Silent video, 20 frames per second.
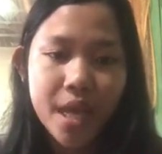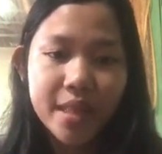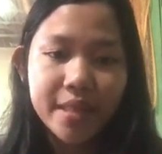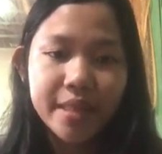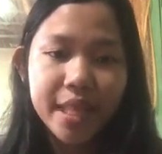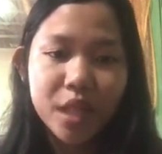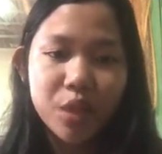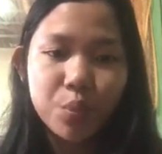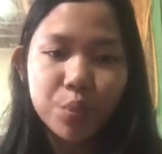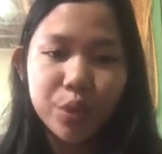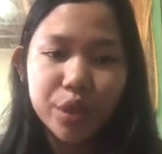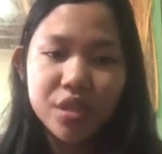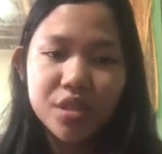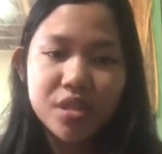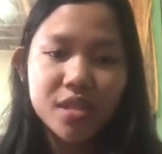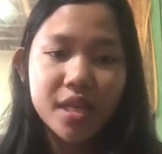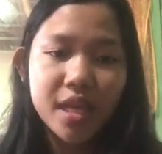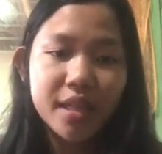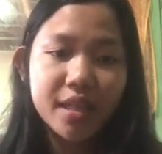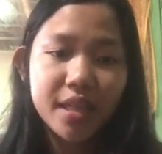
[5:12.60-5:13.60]

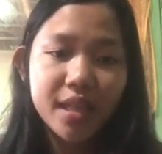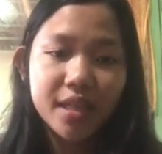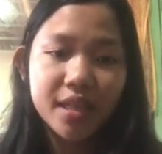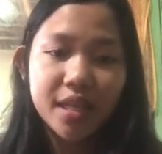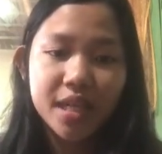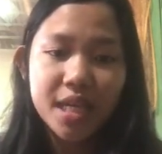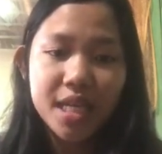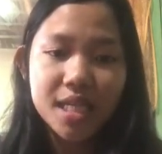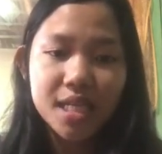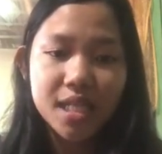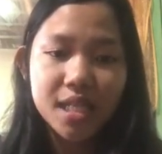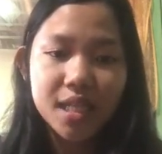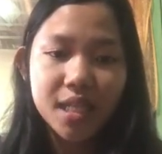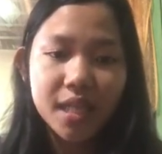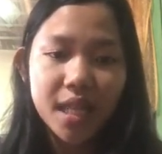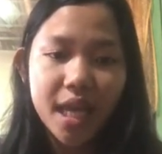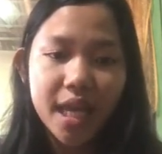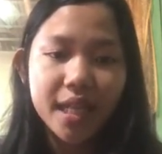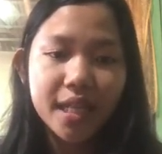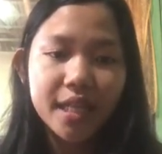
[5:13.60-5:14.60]
networks can increase the
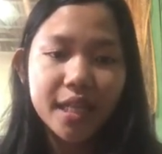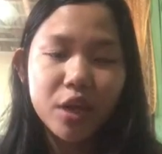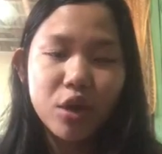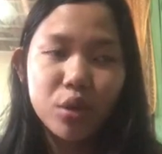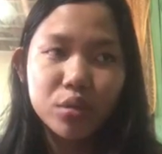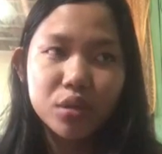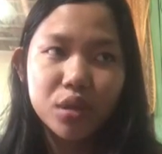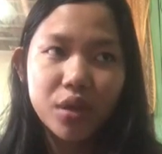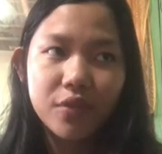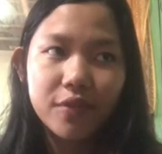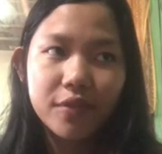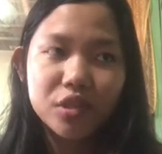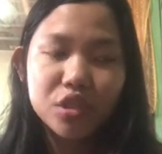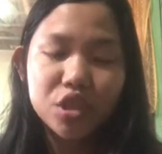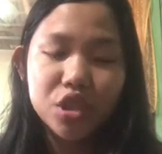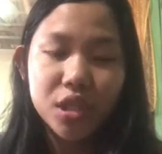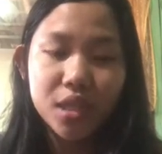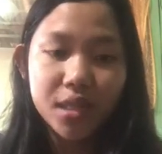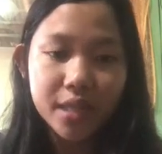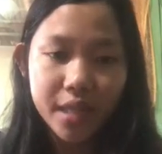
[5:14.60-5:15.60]
likelihood of
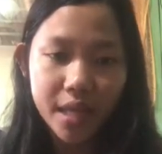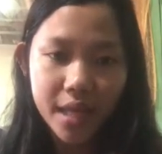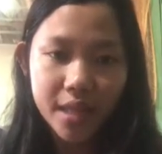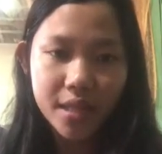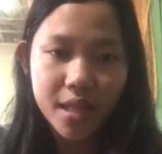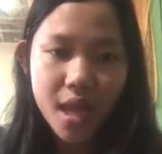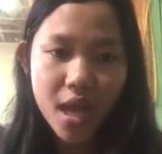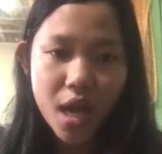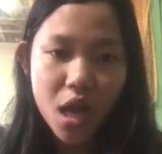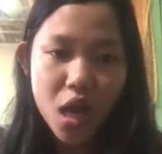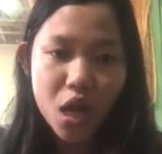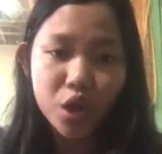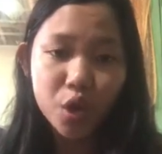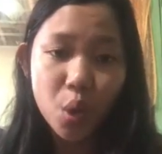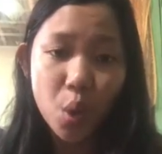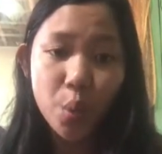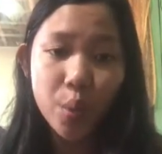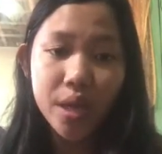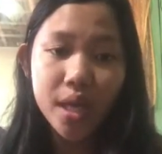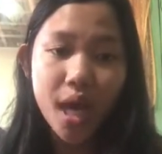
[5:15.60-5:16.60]
children
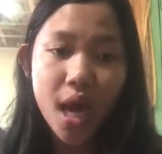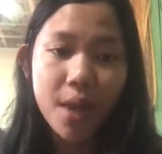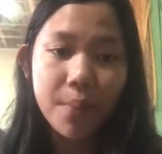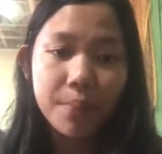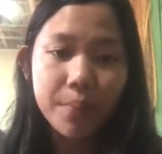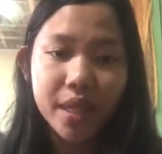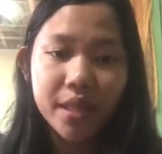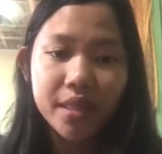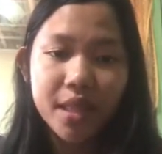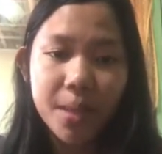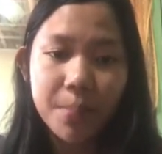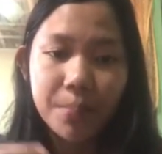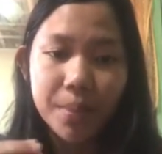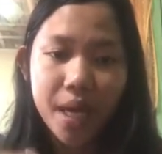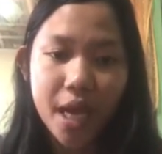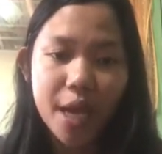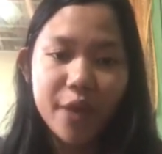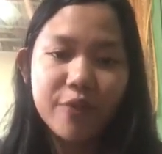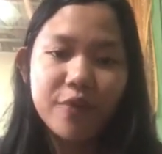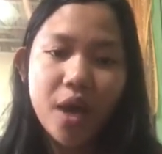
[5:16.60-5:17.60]
growing up in
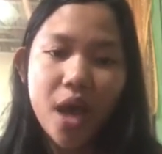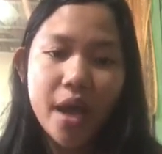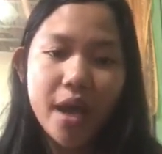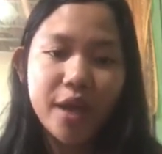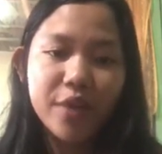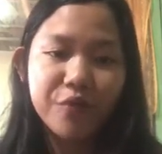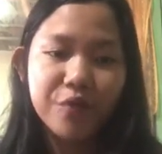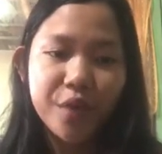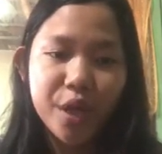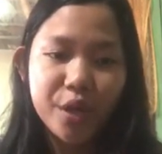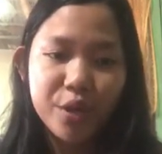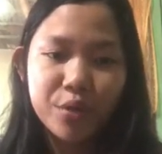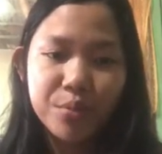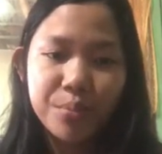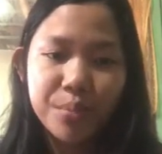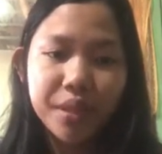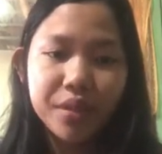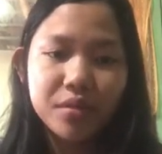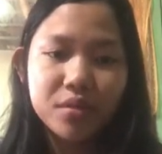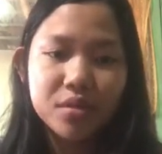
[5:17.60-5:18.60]
deprived
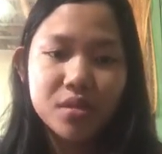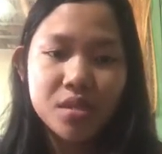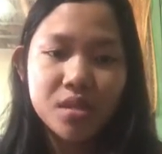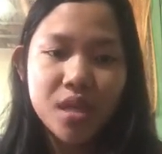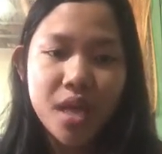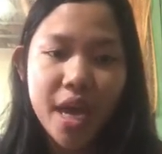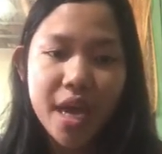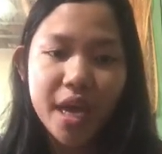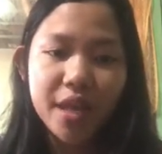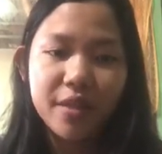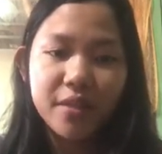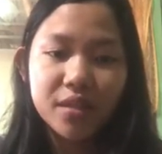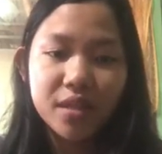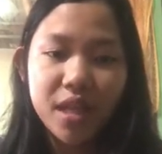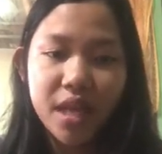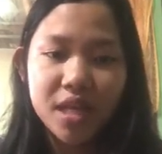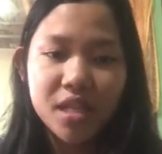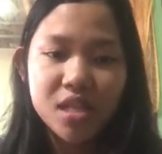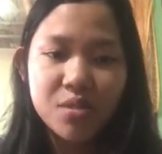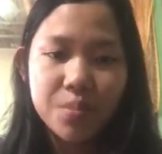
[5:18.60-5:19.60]
environments and
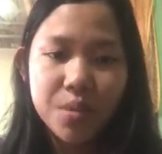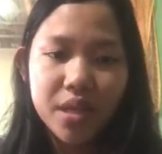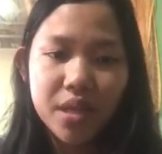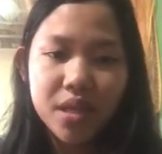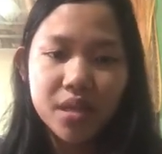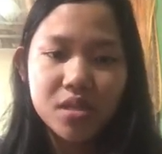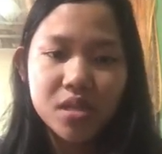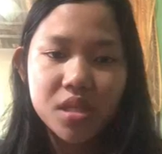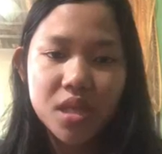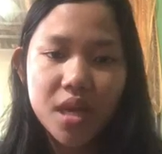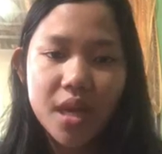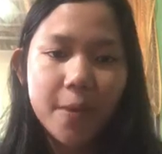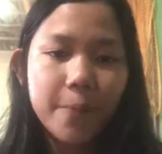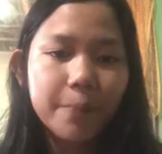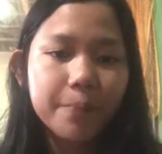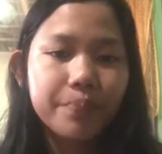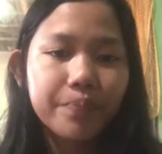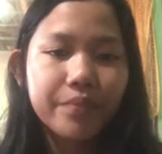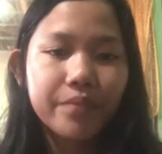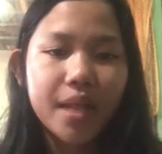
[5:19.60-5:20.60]
experiencing
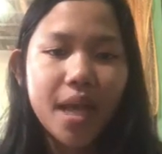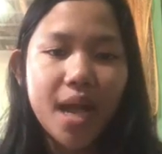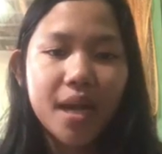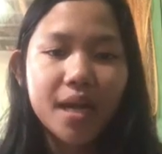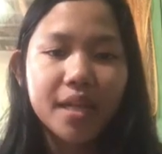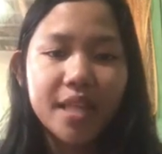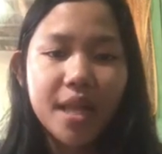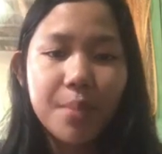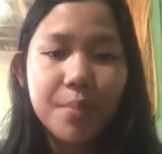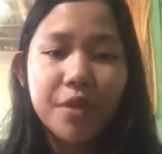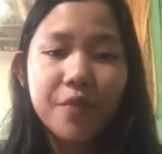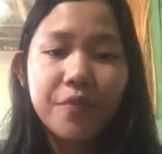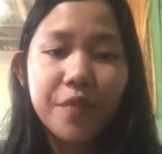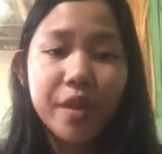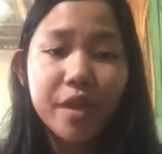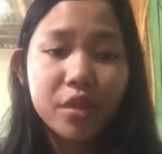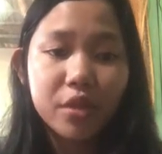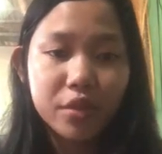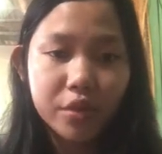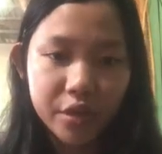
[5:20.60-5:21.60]
academic
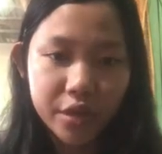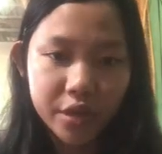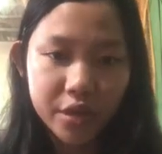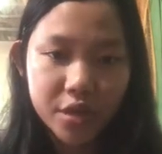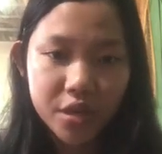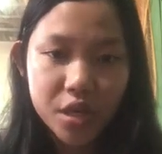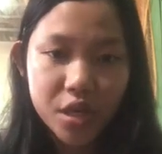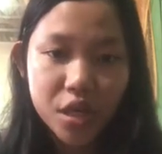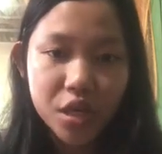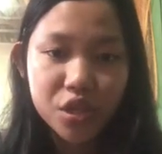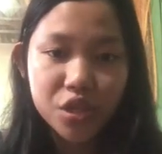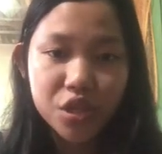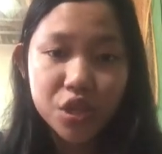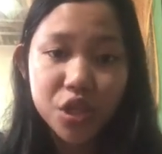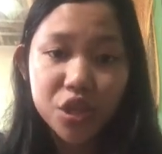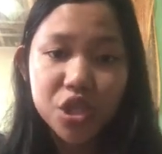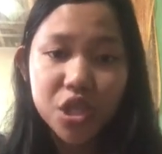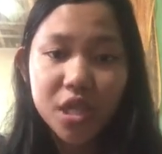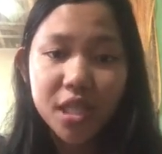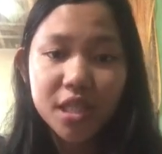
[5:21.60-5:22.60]
failure,
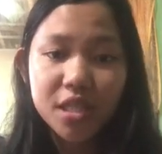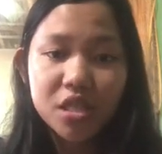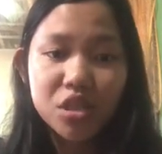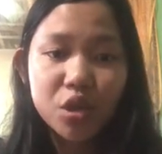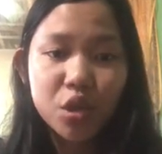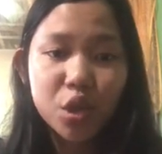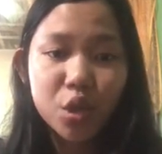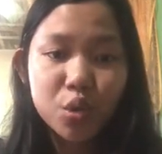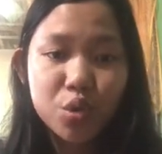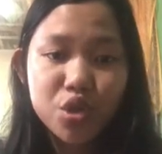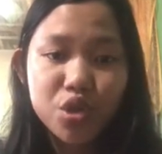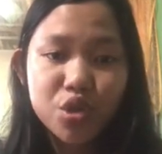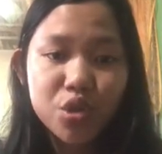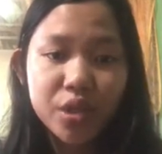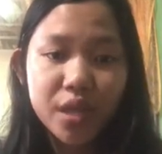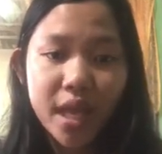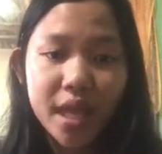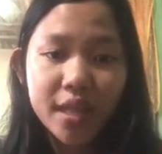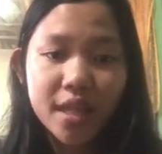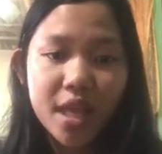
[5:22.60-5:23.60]
social
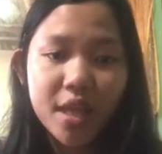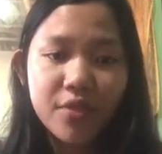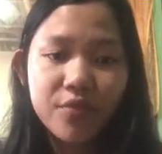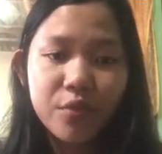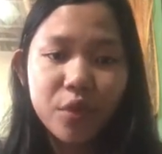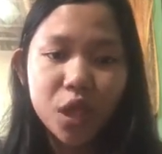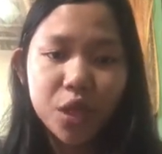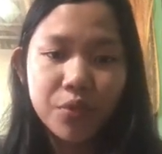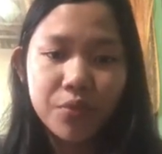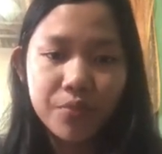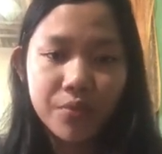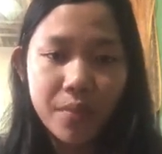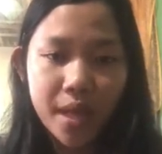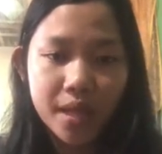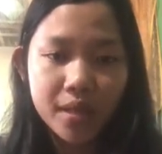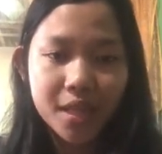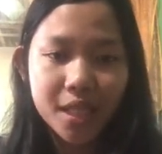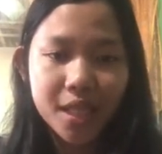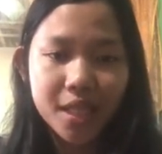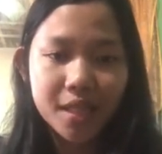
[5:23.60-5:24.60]
exclusion, and
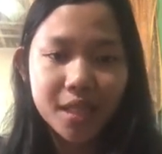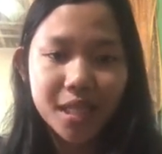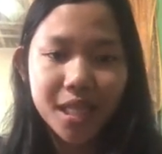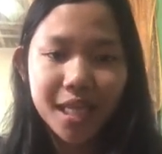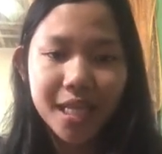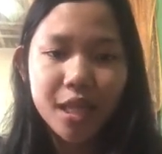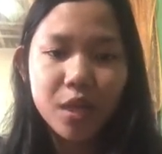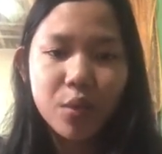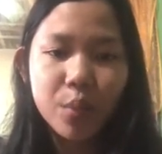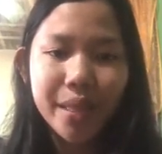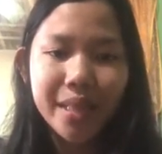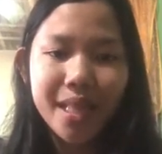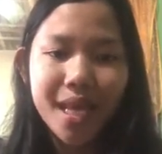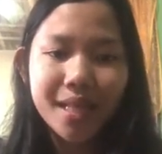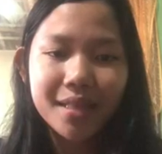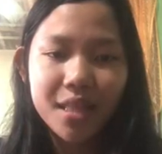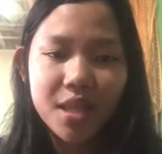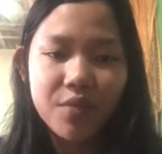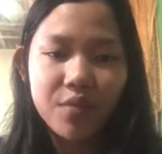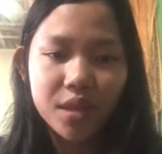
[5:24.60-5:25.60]
involvement in delinquent
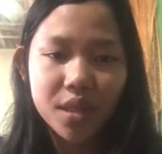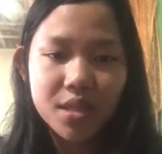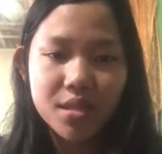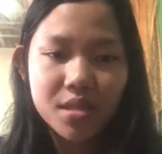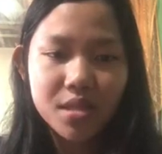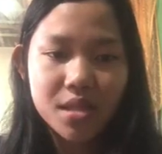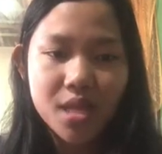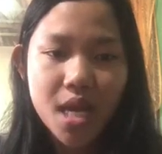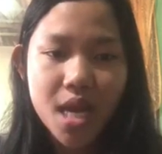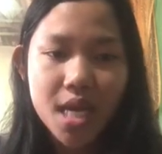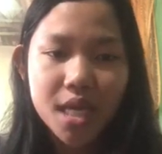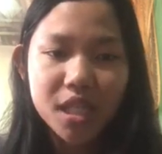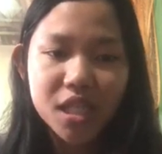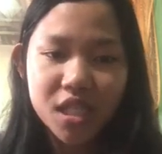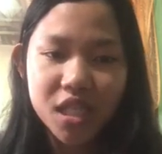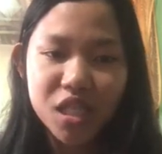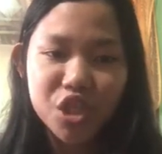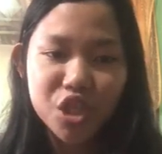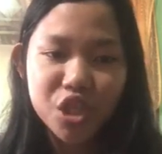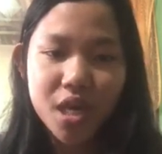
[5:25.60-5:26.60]
activities
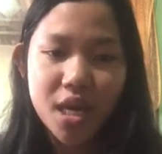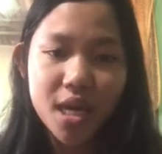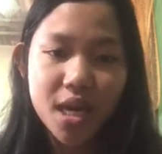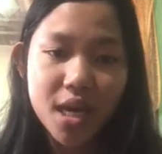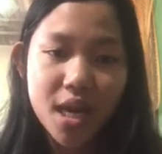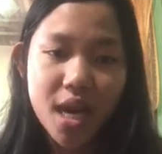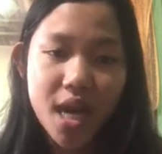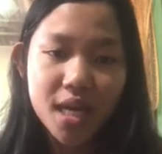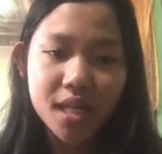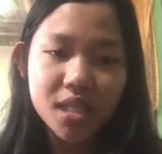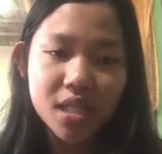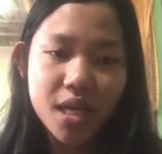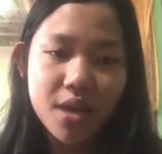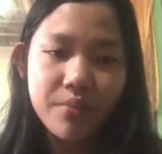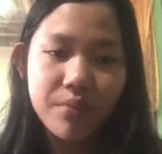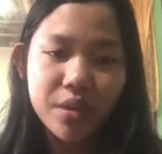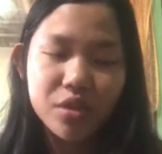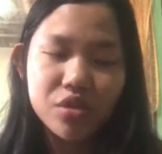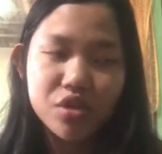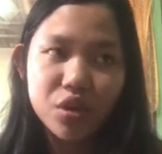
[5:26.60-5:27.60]
such as a
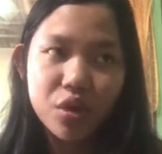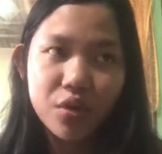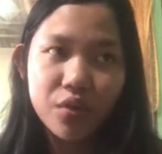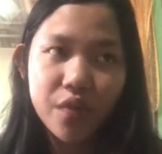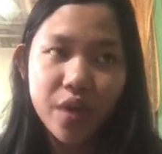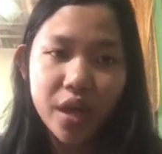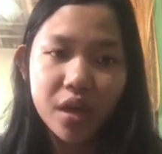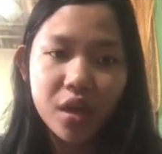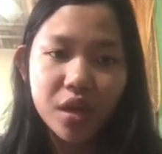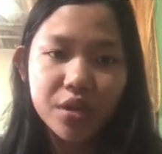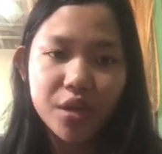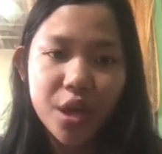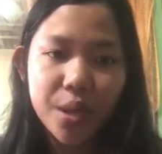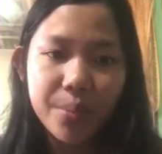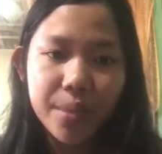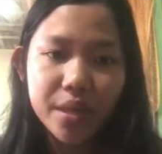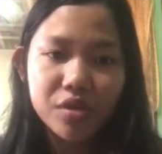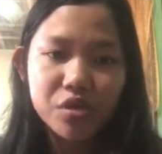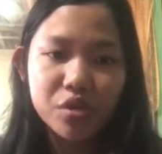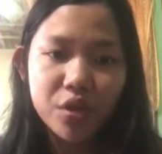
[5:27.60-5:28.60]
means of
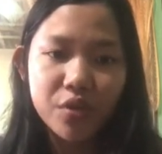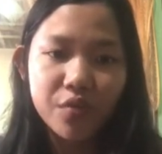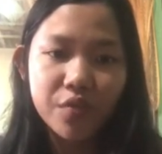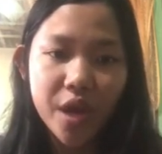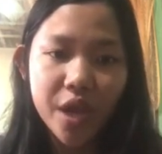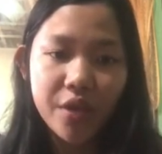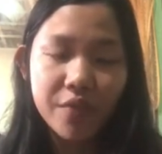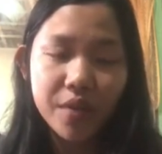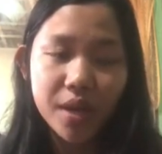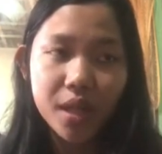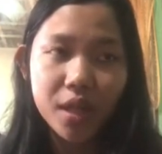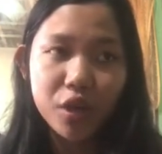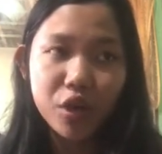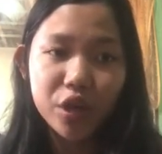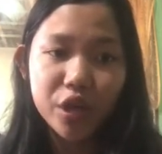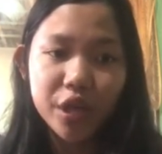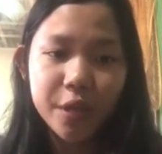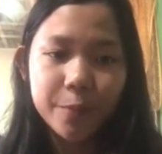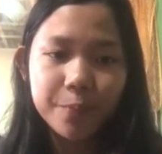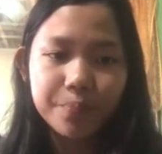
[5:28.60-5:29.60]
economic survival
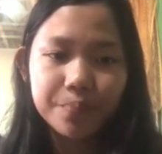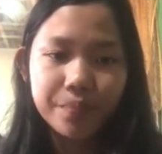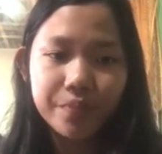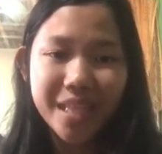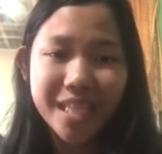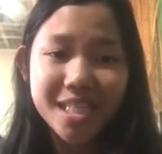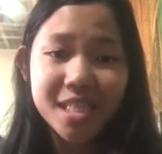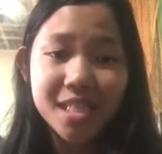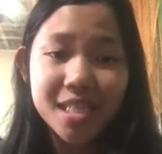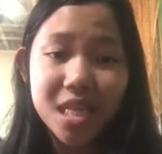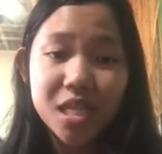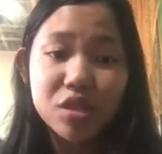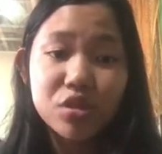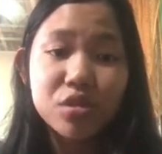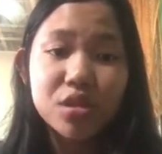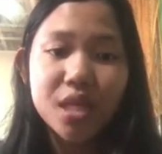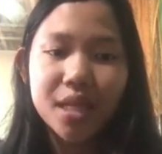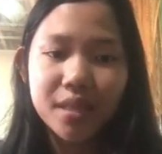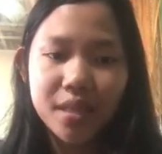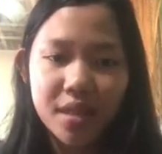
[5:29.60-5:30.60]
or
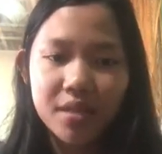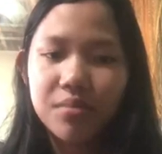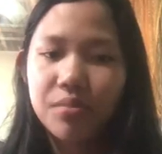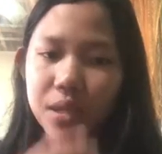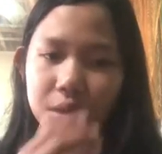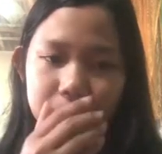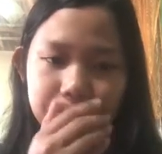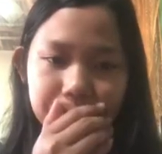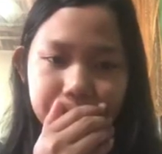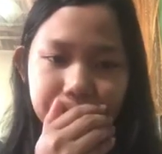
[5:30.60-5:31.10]
status attainment.